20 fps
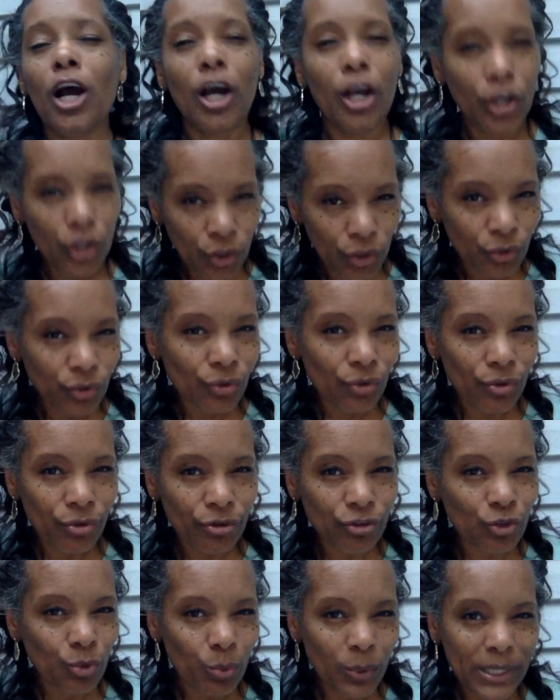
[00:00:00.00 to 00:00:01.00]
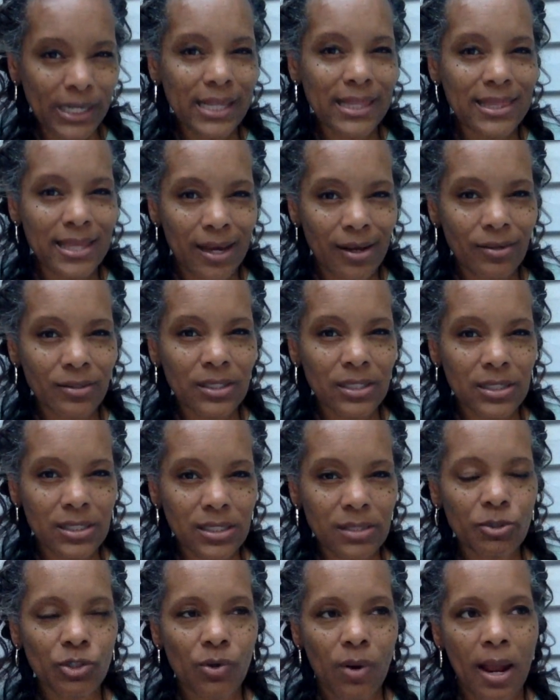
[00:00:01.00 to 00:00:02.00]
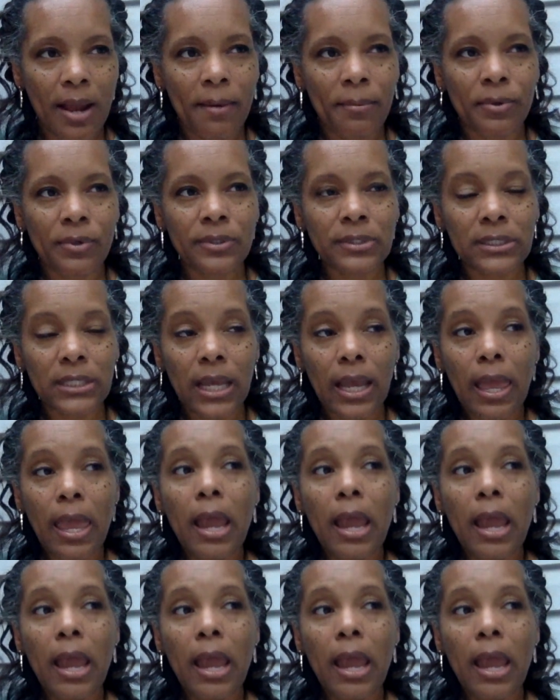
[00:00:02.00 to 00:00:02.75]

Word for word: under 20,000 subscribers,